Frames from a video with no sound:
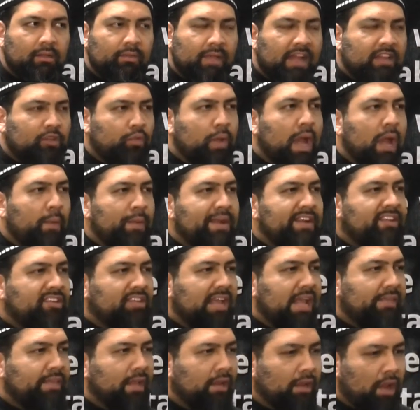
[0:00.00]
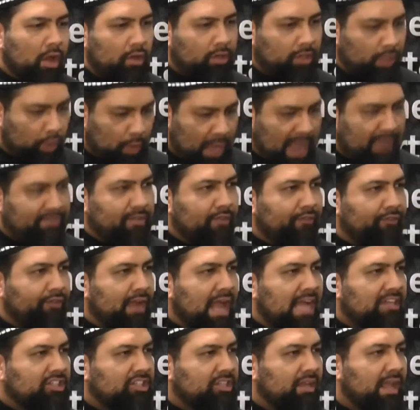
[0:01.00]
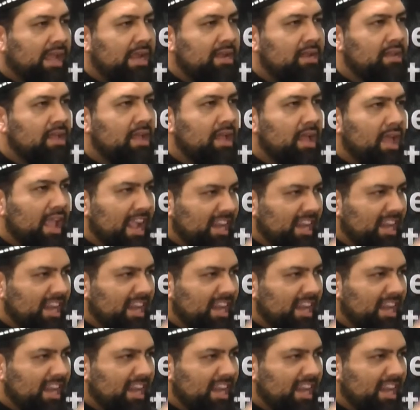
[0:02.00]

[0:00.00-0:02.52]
That's why we say that, look, you have the flashlight,